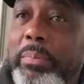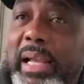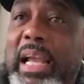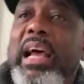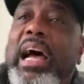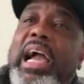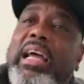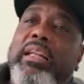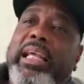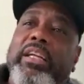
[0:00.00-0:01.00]
getting paid. I
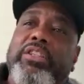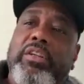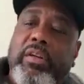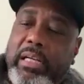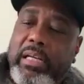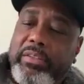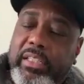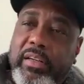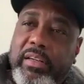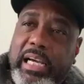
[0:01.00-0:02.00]
had a lady turn down
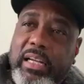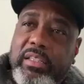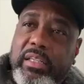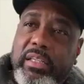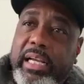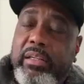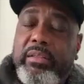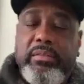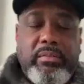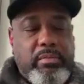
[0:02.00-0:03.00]
six hundred dollars a day,
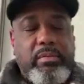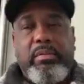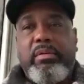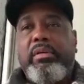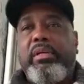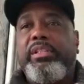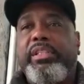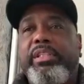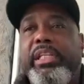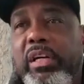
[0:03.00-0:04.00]

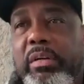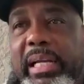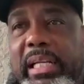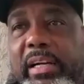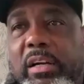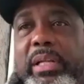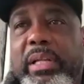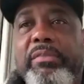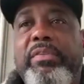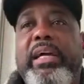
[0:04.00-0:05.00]
still couldn't make the
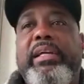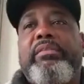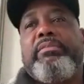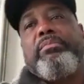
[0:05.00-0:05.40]
airplane flight.